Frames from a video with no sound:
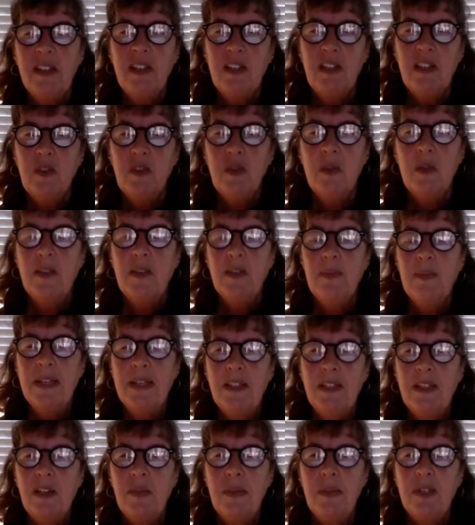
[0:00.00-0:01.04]
would
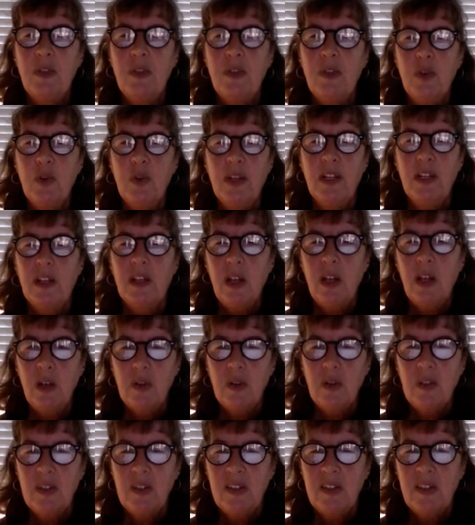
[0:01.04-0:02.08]
especially be true in a
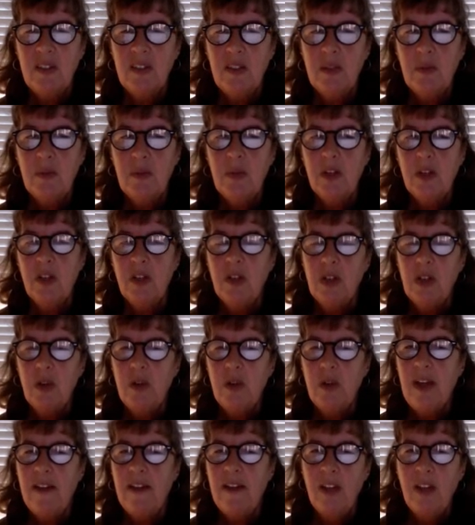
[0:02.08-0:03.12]
closed system where you don't
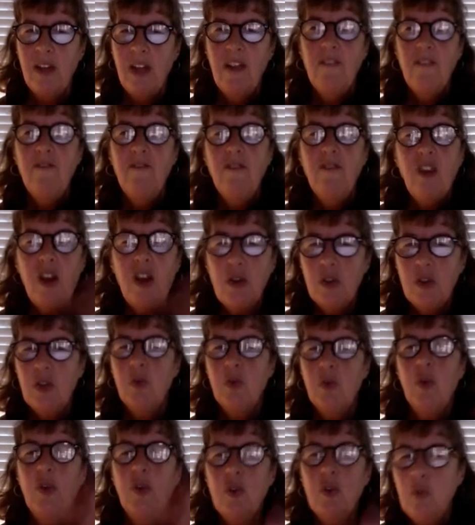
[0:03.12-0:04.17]
have flow
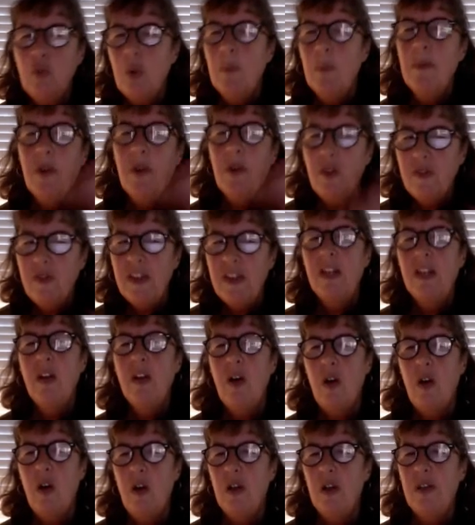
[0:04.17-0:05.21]
through removing
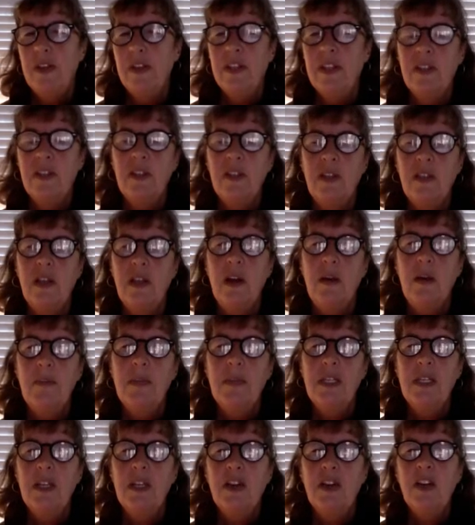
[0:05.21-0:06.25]
all this
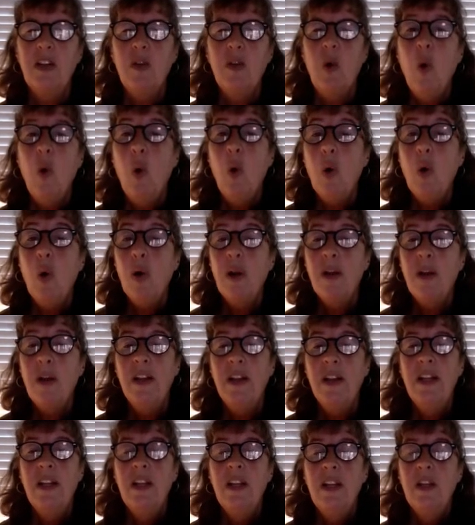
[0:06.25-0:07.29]
material, or
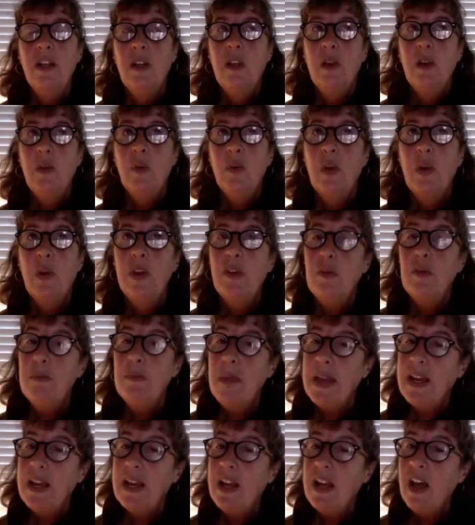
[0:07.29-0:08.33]
where you
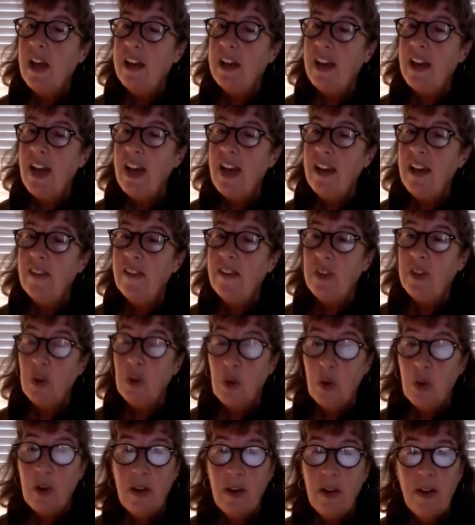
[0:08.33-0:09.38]
may not have
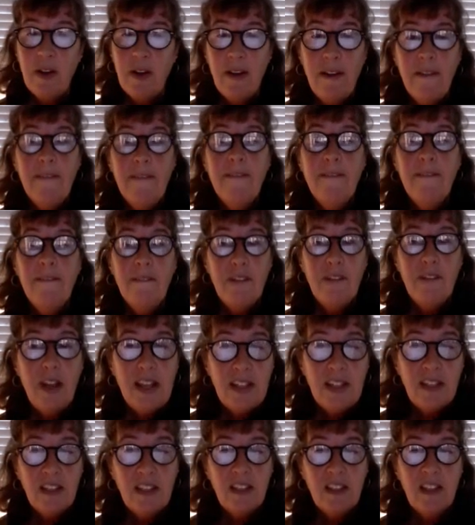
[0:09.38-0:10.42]
your
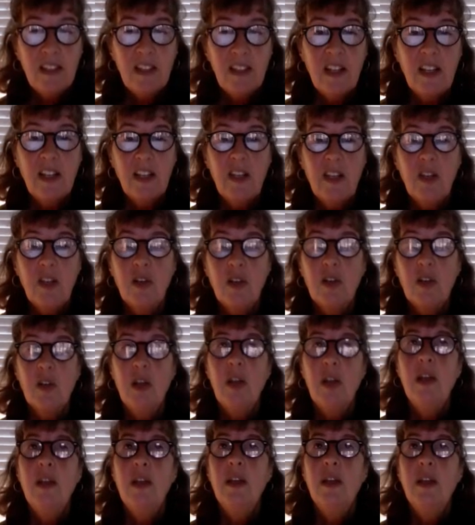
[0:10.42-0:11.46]
friends, like your
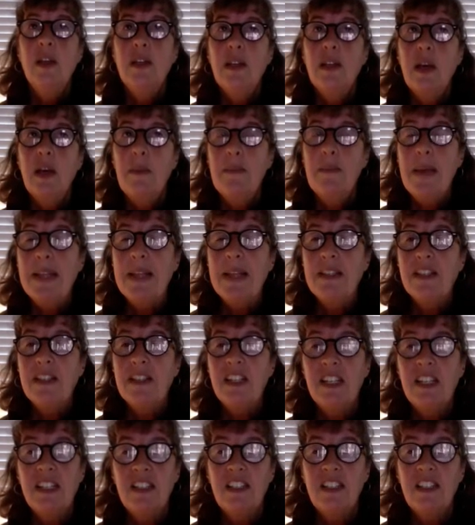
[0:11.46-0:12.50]

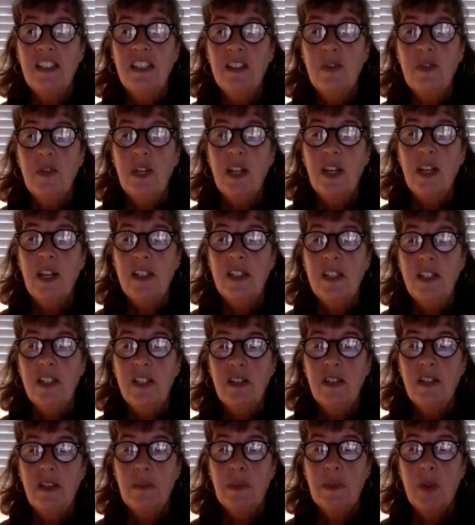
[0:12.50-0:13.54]
commensalistic
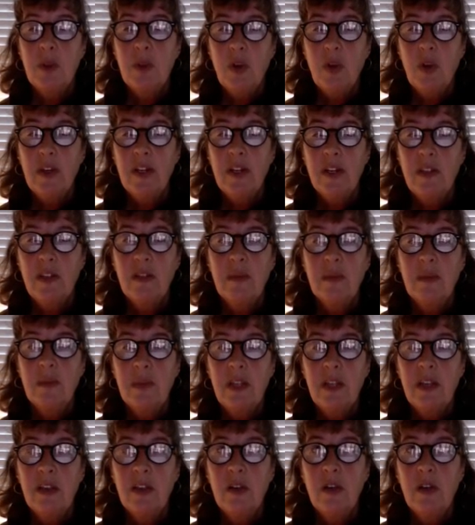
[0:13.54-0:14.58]
relationships, organisms
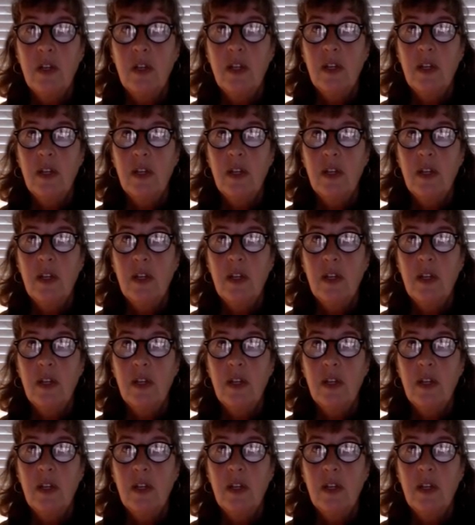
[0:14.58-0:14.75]
that could